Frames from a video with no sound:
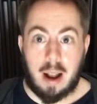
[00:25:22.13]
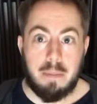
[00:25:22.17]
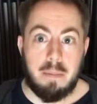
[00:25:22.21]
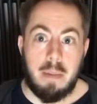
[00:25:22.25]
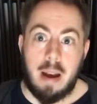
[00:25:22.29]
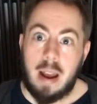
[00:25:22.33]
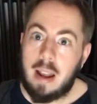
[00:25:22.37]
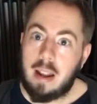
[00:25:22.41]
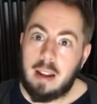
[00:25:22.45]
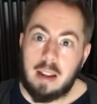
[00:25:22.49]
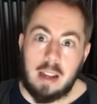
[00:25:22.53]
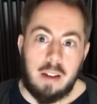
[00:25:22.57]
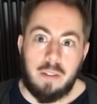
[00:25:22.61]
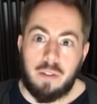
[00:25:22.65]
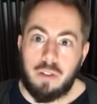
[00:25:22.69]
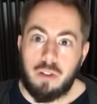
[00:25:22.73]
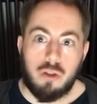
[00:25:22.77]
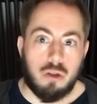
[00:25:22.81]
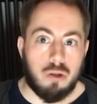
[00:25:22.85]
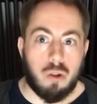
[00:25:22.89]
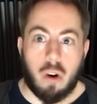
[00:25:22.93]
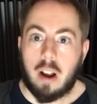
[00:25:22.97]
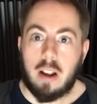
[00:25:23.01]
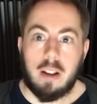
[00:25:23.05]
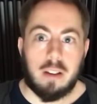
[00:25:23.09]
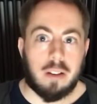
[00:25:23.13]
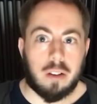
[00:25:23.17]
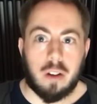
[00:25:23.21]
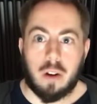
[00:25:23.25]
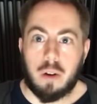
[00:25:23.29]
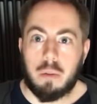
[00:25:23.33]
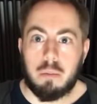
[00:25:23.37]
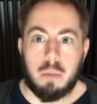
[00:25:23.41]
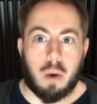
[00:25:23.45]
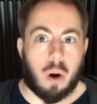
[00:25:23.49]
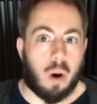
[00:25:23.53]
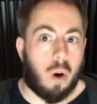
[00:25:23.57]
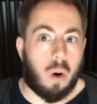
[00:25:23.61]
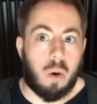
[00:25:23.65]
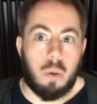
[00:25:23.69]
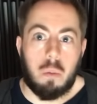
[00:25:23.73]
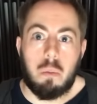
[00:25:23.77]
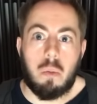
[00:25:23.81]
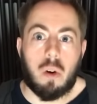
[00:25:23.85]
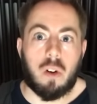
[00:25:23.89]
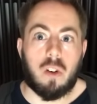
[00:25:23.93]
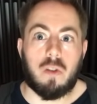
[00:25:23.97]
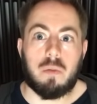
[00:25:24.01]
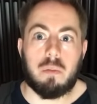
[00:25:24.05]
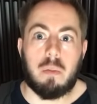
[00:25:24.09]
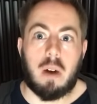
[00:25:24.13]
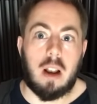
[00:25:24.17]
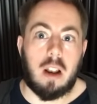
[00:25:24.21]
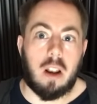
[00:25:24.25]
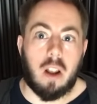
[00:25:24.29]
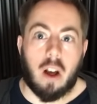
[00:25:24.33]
I may even try some on one of my